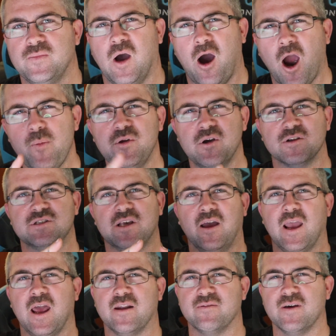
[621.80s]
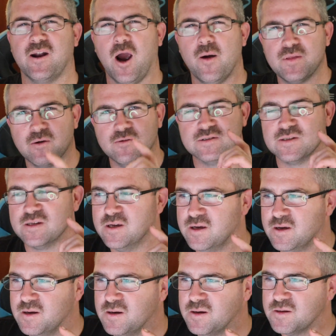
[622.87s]
I hope you got something out of that. I hope that was
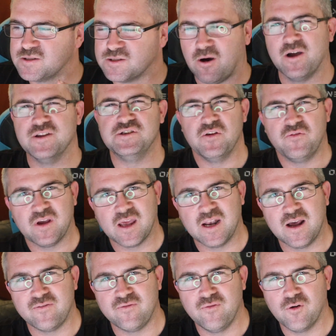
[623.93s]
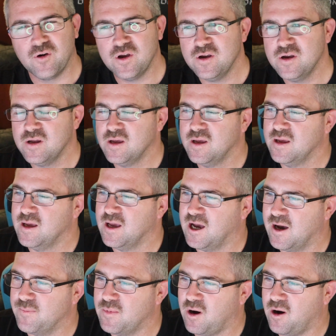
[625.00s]
scientific enough for you.
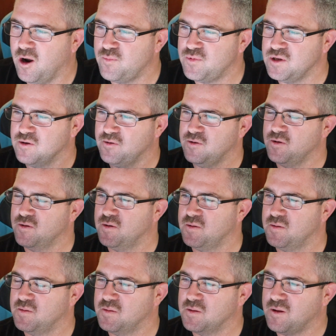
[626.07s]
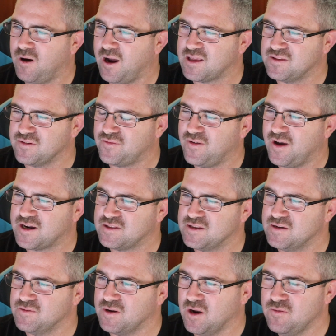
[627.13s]
I hope that you like the fact
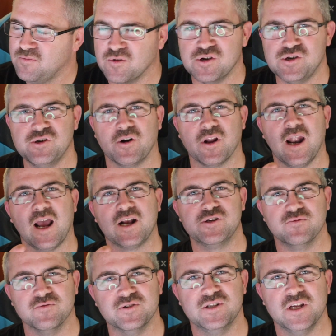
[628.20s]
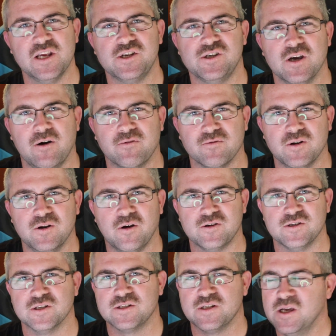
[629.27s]
that, you know, we shot an actual deer shoulder and not
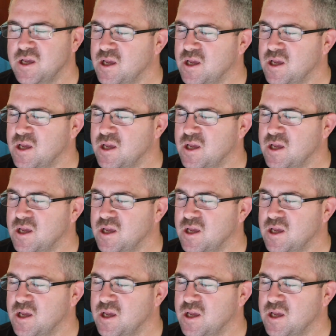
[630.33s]
just